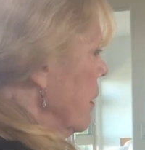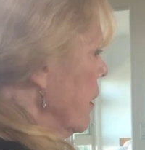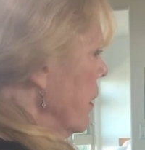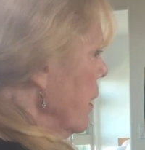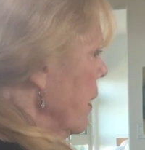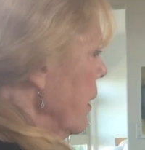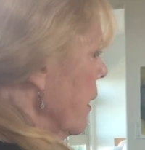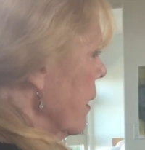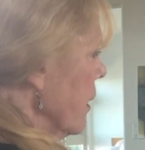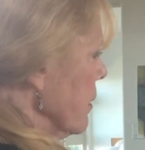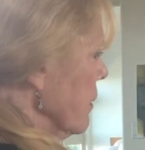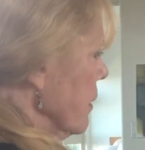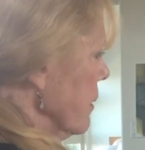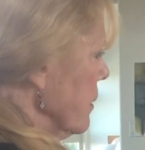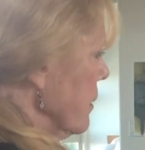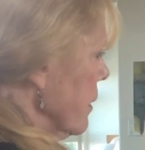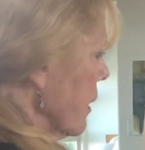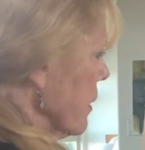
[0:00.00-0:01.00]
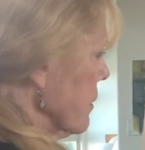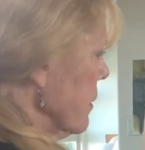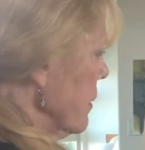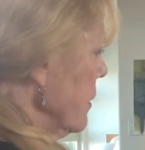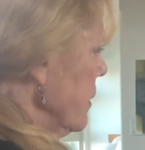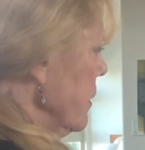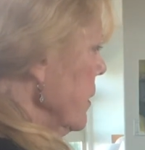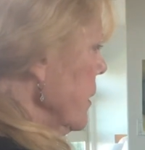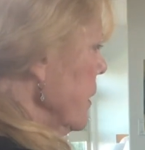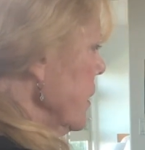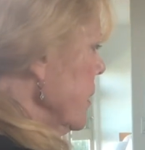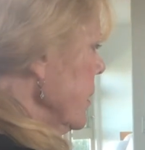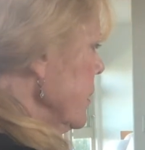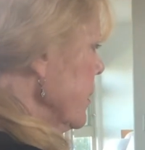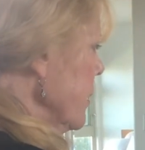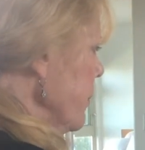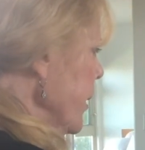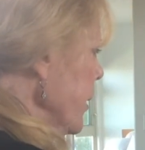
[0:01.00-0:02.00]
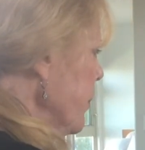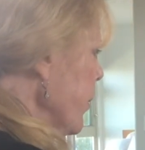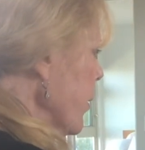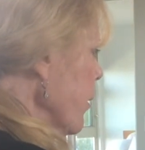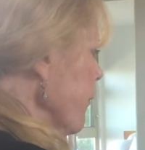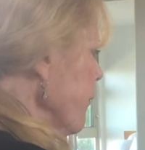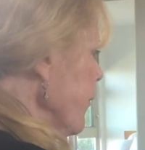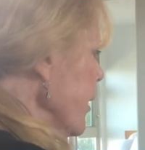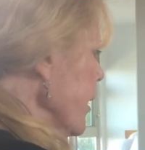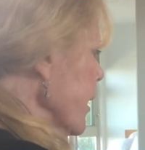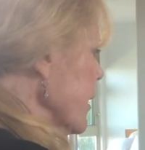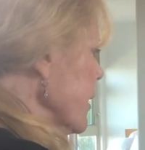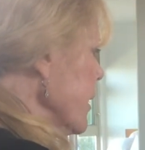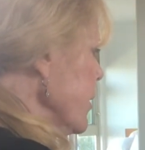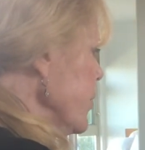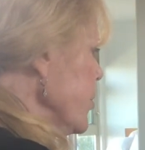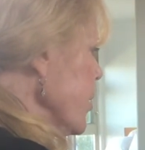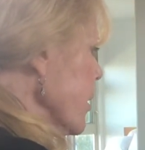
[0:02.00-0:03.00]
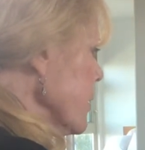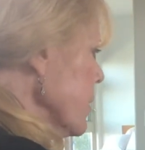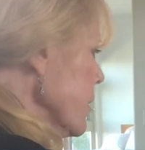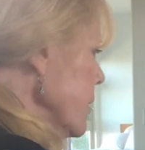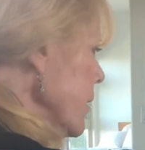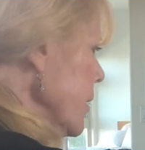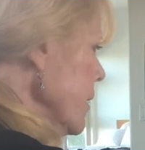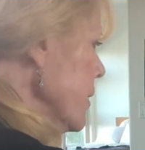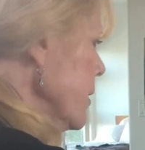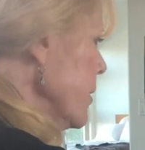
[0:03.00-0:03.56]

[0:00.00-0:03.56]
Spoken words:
And it doesn't need to be perfect, it just needs